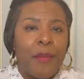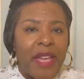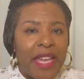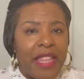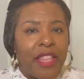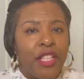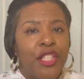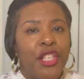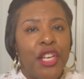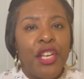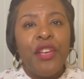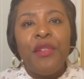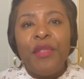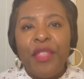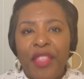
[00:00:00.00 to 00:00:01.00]
the
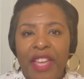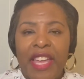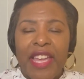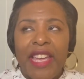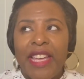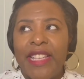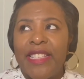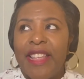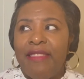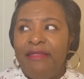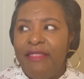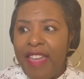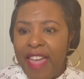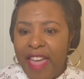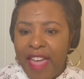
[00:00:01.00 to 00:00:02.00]
two things
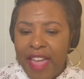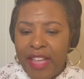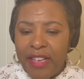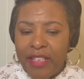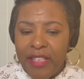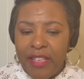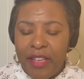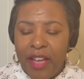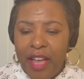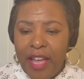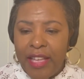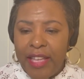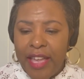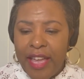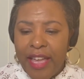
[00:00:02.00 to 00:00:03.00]
that I
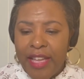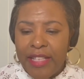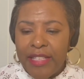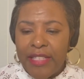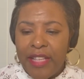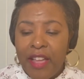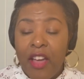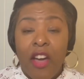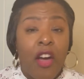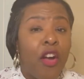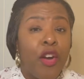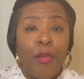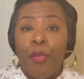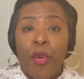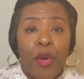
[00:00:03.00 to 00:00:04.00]
guess are
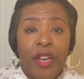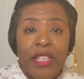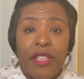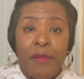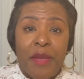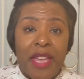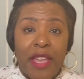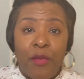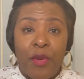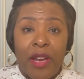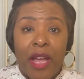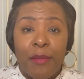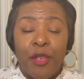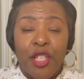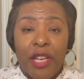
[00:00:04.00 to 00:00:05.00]
important to me when
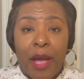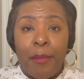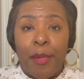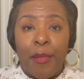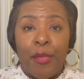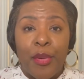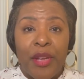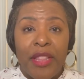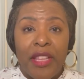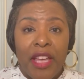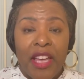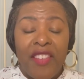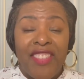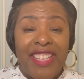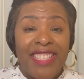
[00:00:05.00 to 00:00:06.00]
I'm shopping
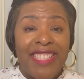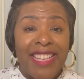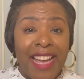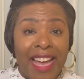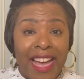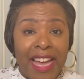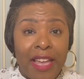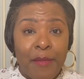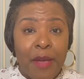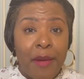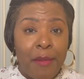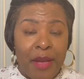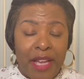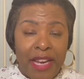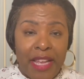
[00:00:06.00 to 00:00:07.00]
pre-loved is time and
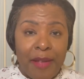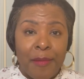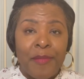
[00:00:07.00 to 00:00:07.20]
money.